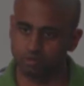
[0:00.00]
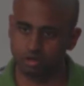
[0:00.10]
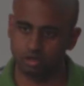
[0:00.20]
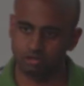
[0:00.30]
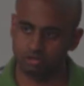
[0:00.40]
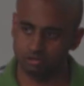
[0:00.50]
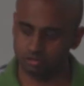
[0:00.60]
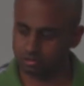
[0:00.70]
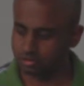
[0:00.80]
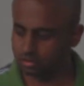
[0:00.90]
variation,
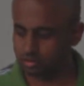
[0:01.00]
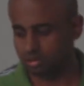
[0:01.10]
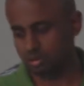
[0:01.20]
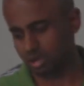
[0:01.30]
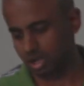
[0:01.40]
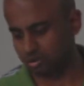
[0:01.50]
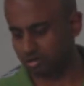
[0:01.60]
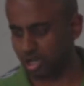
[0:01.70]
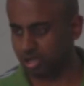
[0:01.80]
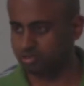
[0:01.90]

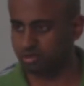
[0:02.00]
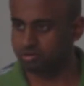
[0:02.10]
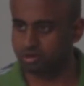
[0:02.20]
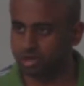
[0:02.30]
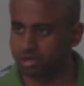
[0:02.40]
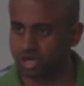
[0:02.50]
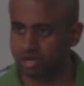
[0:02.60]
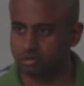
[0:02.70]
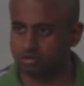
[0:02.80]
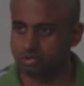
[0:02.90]
reliance on single
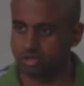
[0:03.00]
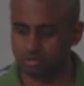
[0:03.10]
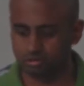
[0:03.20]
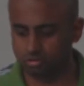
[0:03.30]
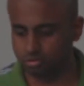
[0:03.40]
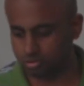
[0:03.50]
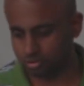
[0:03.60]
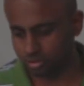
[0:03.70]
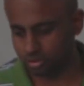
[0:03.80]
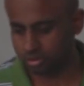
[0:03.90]
diagnostic tools,
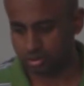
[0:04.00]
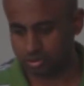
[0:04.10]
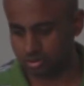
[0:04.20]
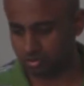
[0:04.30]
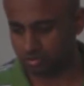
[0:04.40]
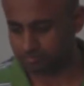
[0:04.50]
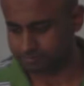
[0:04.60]
etc.